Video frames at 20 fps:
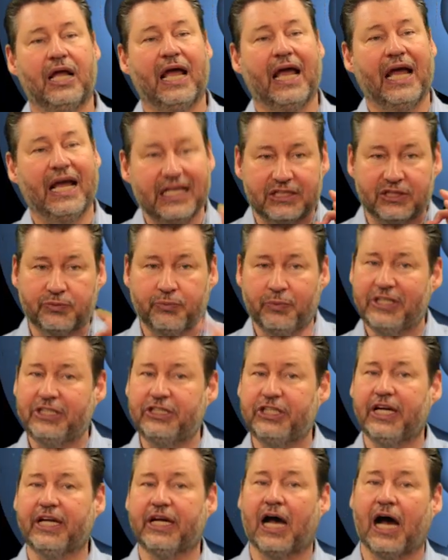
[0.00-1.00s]
A
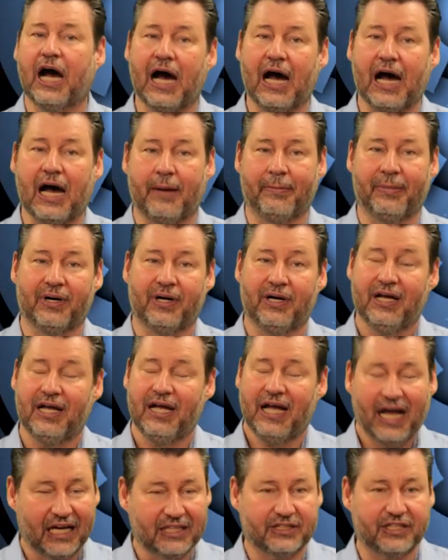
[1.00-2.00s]
switching hub
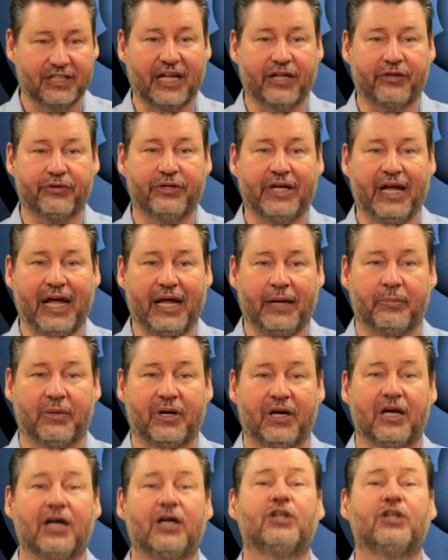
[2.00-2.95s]
has another name,